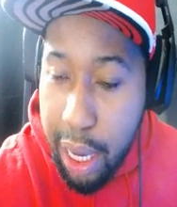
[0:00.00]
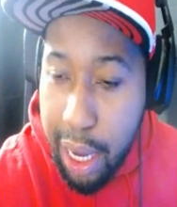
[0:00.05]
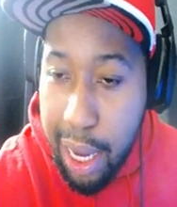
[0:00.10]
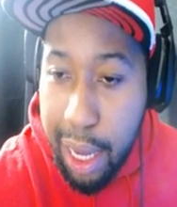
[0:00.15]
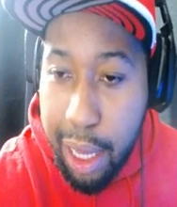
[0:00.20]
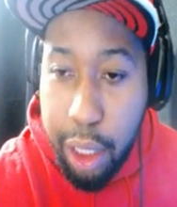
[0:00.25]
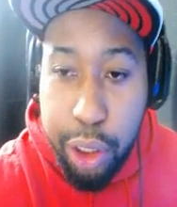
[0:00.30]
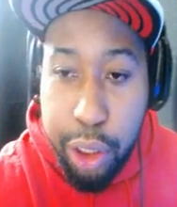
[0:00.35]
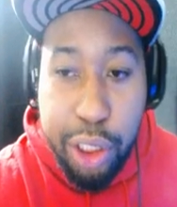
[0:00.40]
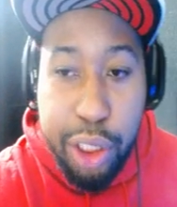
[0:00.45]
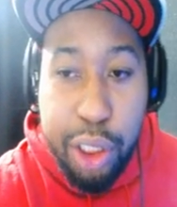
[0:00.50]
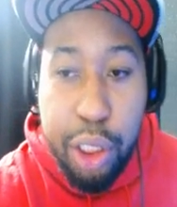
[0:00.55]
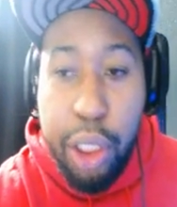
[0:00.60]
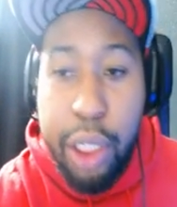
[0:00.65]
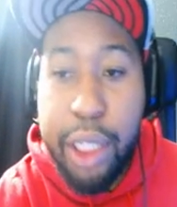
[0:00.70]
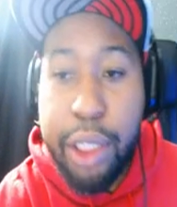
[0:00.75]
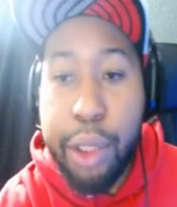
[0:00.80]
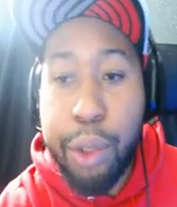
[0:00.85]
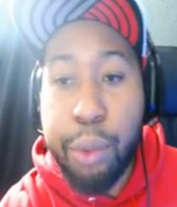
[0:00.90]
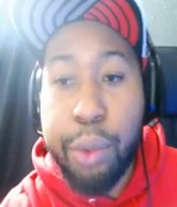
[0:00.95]
Just
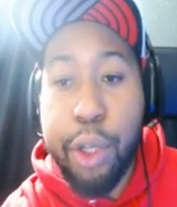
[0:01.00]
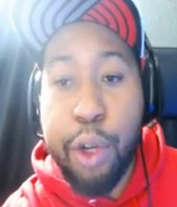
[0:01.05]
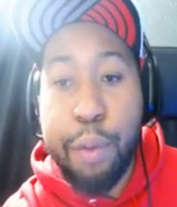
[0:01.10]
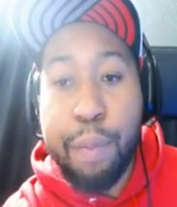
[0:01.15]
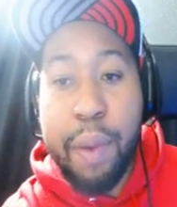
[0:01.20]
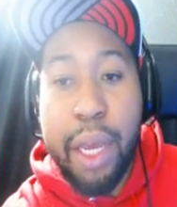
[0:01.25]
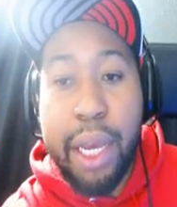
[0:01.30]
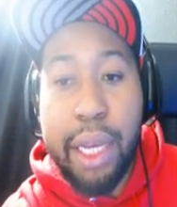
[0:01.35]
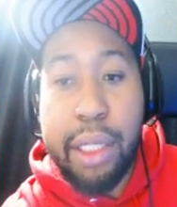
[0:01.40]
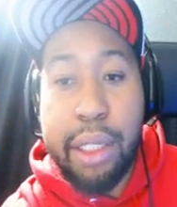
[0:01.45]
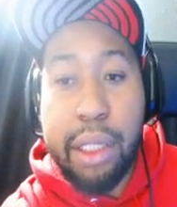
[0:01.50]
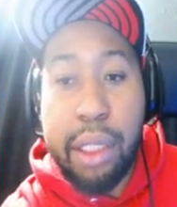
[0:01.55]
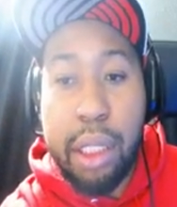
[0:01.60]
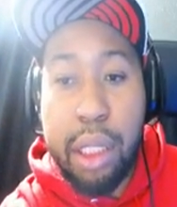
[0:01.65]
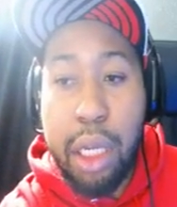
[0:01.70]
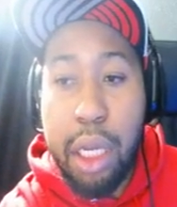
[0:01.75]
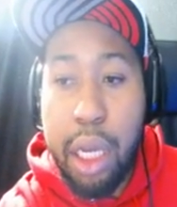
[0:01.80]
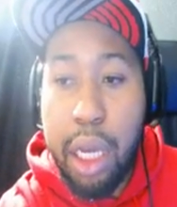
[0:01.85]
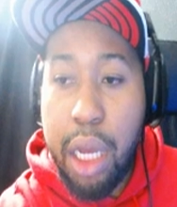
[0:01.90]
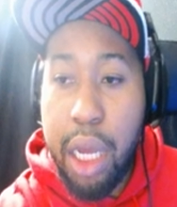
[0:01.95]
looking through their page,
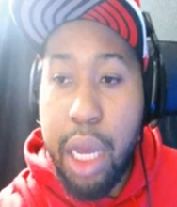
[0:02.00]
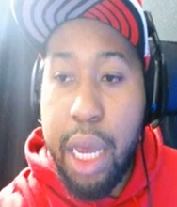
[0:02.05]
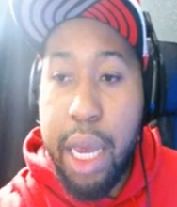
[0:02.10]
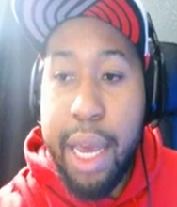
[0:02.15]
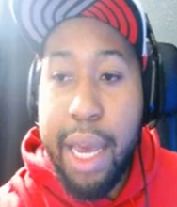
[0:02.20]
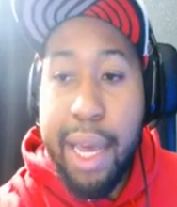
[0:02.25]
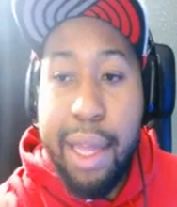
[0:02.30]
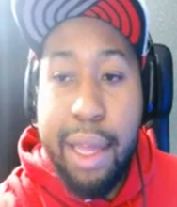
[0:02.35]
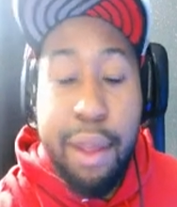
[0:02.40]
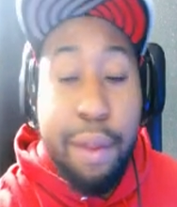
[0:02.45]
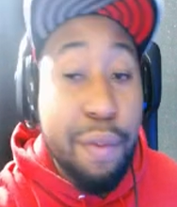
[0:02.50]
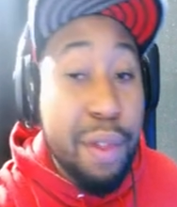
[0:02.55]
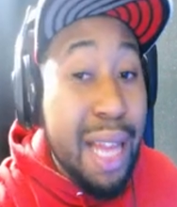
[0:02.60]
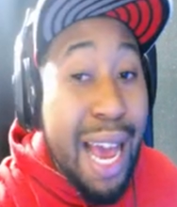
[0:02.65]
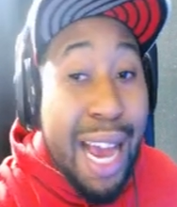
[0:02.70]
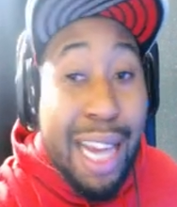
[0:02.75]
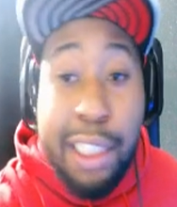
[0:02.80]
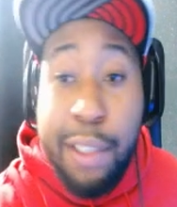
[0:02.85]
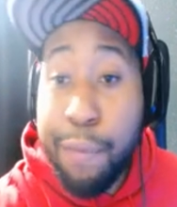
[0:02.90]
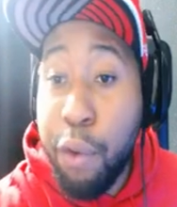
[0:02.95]
the
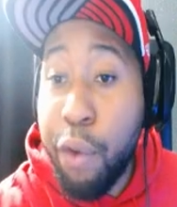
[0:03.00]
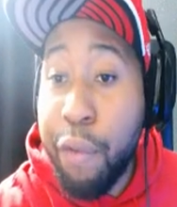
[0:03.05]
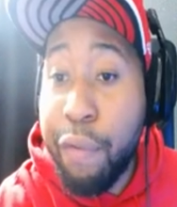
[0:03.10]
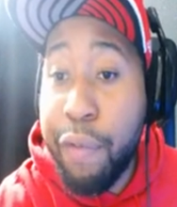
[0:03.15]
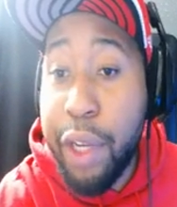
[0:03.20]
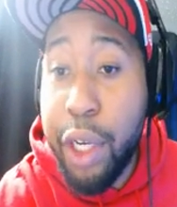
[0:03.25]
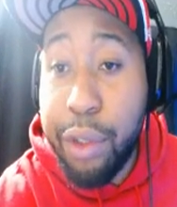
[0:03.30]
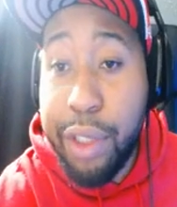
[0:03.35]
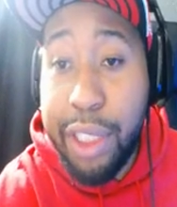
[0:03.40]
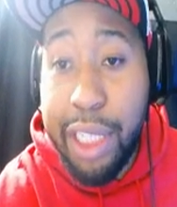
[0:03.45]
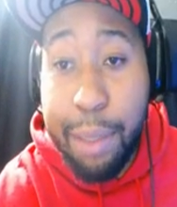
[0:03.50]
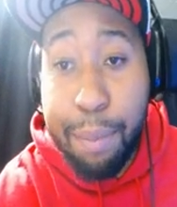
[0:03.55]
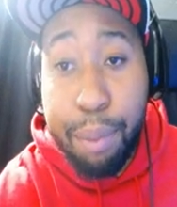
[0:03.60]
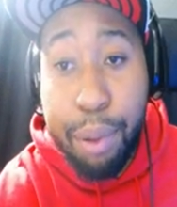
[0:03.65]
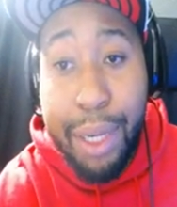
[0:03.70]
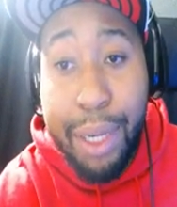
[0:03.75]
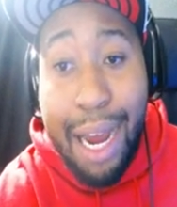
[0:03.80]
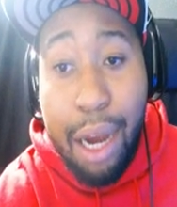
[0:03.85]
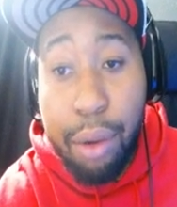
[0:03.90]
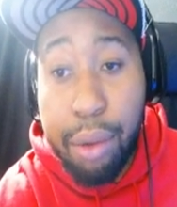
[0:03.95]
last 4 videos they
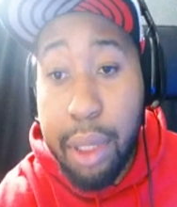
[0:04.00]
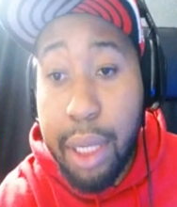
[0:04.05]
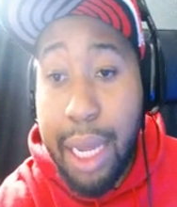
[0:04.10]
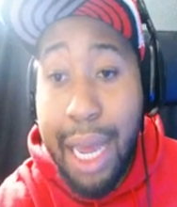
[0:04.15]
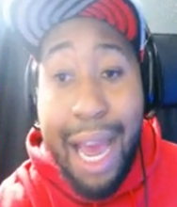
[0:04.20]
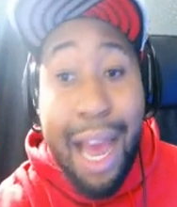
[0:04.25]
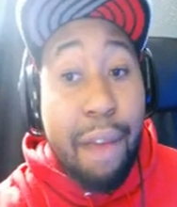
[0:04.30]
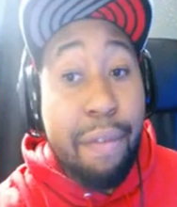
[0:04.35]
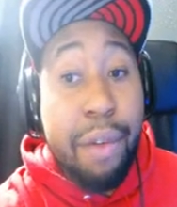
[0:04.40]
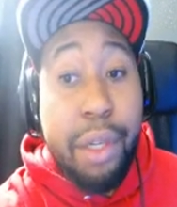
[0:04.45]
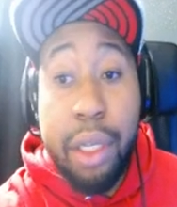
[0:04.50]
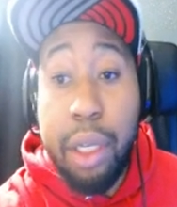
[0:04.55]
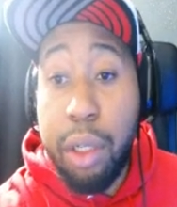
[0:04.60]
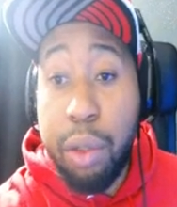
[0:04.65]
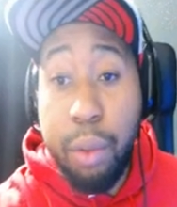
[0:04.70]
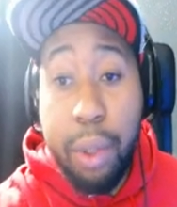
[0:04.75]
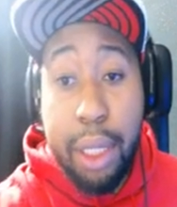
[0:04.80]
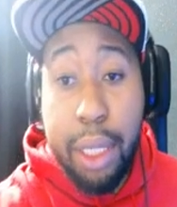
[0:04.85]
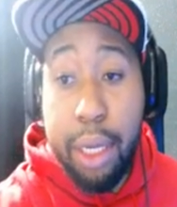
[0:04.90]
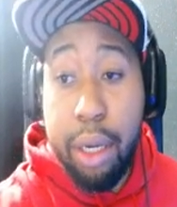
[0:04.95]
put out haven't done
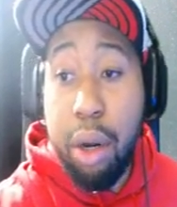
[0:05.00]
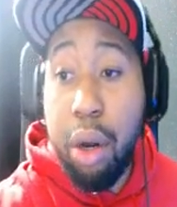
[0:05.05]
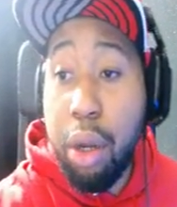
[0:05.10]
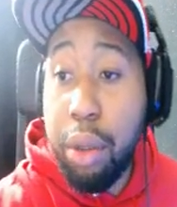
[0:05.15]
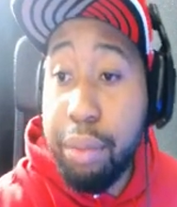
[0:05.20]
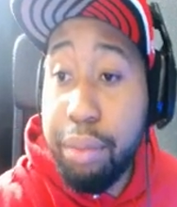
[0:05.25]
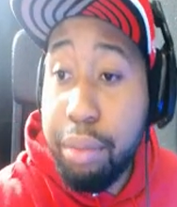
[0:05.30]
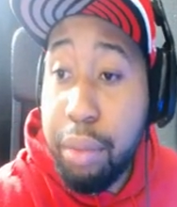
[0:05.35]
well at all.